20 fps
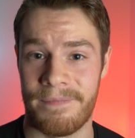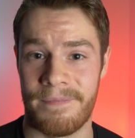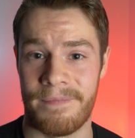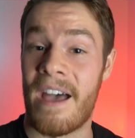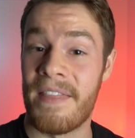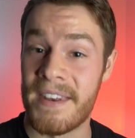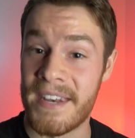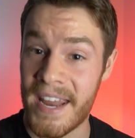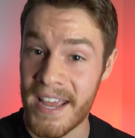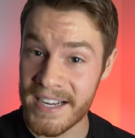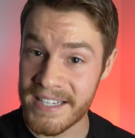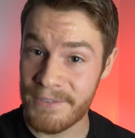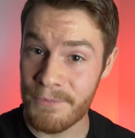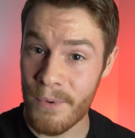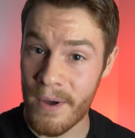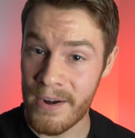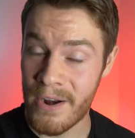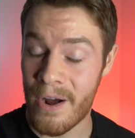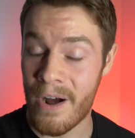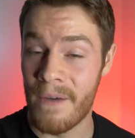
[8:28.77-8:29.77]
Now the next
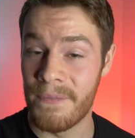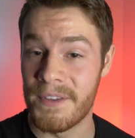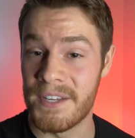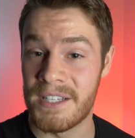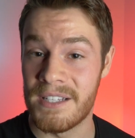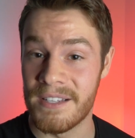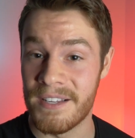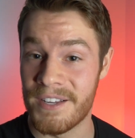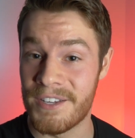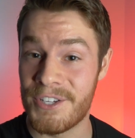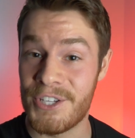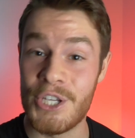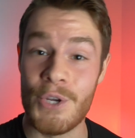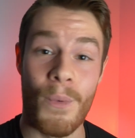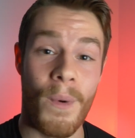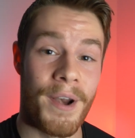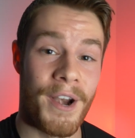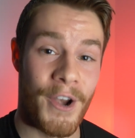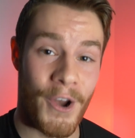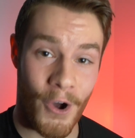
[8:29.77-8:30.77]
one on this list you
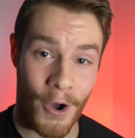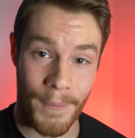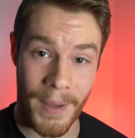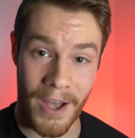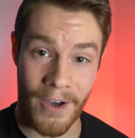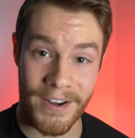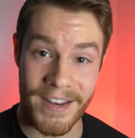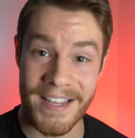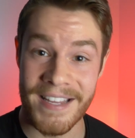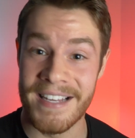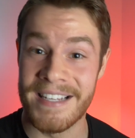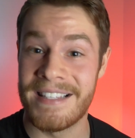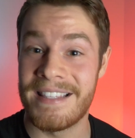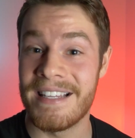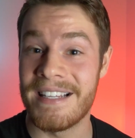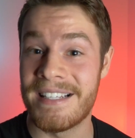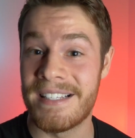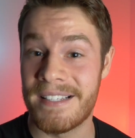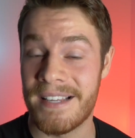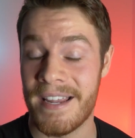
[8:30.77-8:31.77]
want to know about is
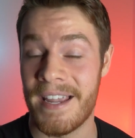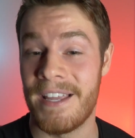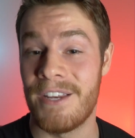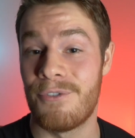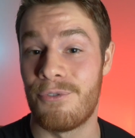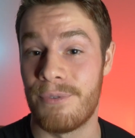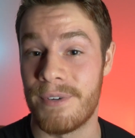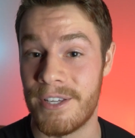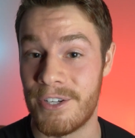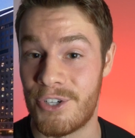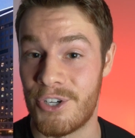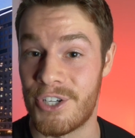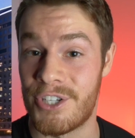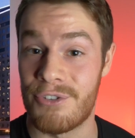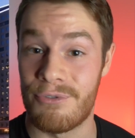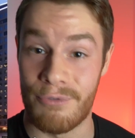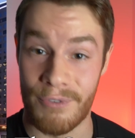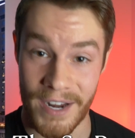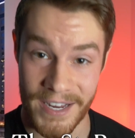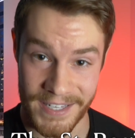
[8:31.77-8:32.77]
the St.
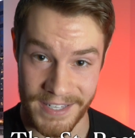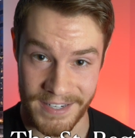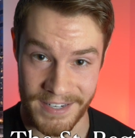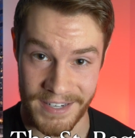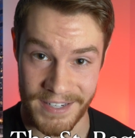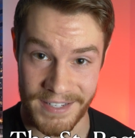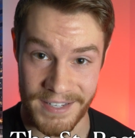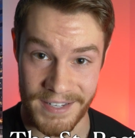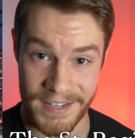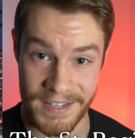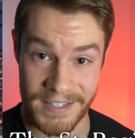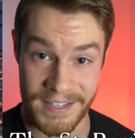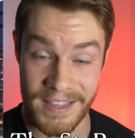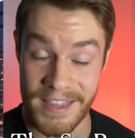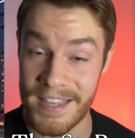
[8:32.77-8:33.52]
Regis Residences.